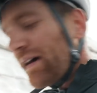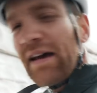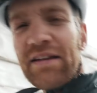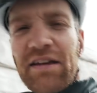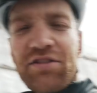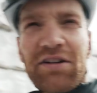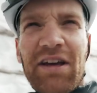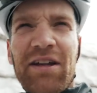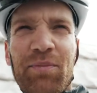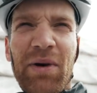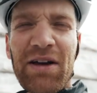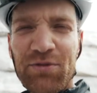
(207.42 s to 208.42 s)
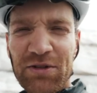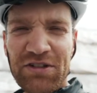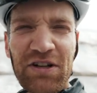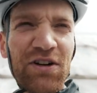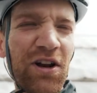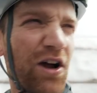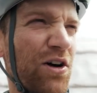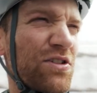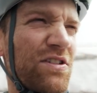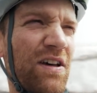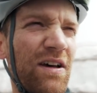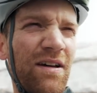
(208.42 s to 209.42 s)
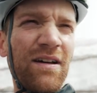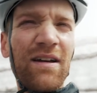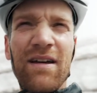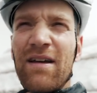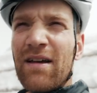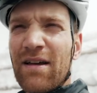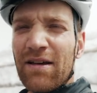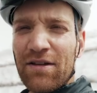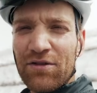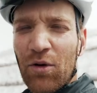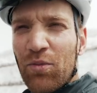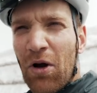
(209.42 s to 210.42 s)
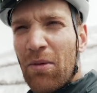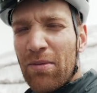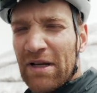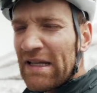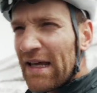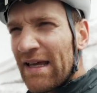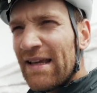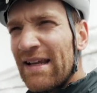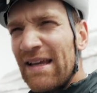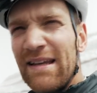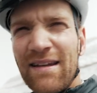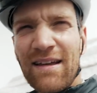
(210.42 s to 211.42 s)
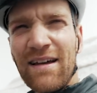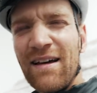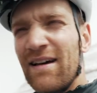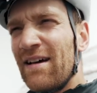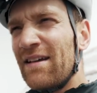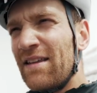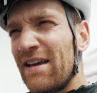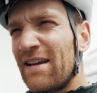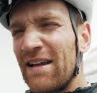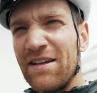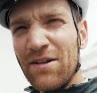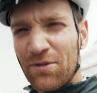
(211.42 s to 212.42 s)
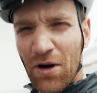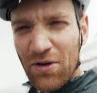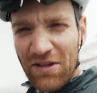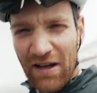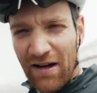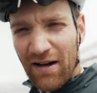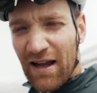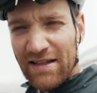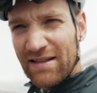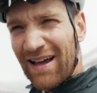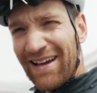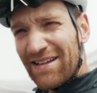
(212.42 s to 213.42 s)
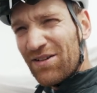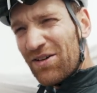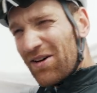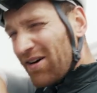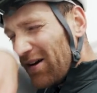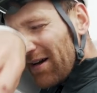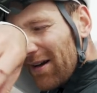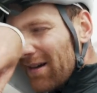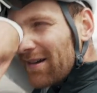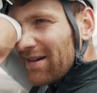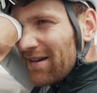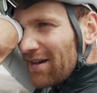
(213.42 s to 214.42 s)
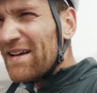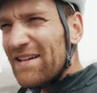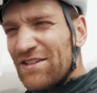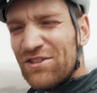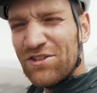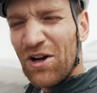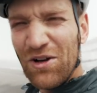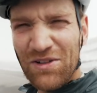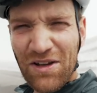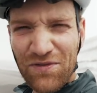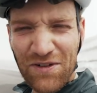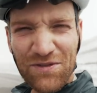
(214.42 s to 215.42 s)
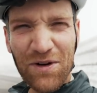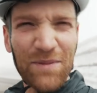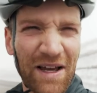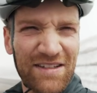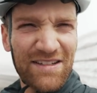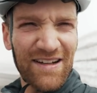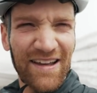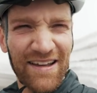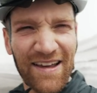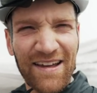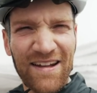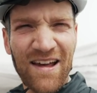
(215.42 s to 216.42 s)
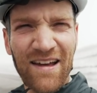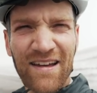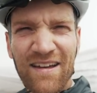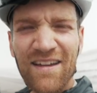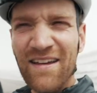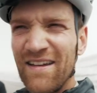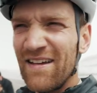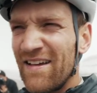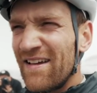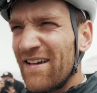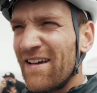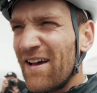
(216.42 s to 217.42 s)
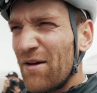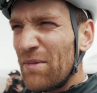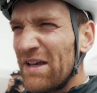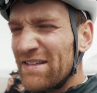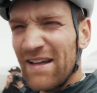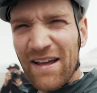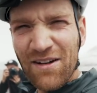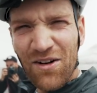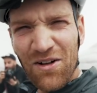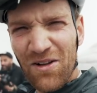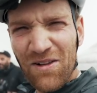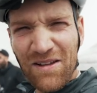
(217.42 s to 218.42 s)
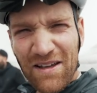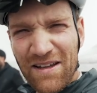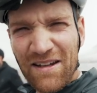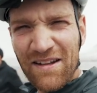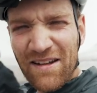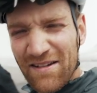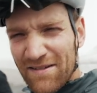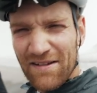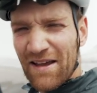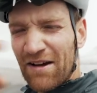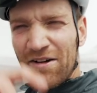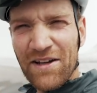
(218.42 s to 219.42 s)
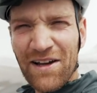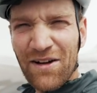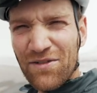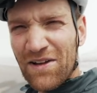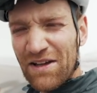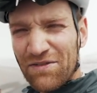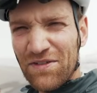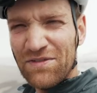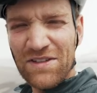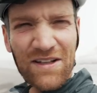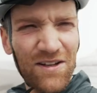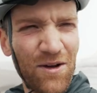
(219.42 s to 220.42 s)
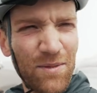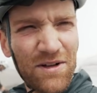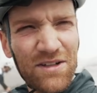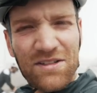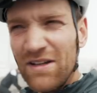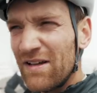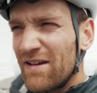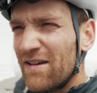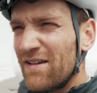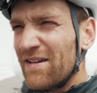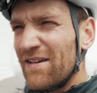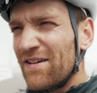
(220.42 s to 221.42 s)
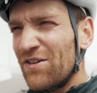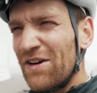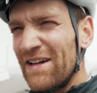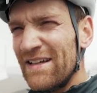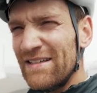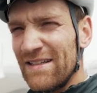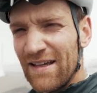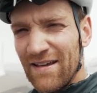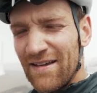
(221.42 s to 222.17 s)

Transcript: And yesterday the pass was still closed, so probably they cleaned the road here last night. Or so different from yesterday again. Amazing, and all in an area of like 50 kilometers. Crazy.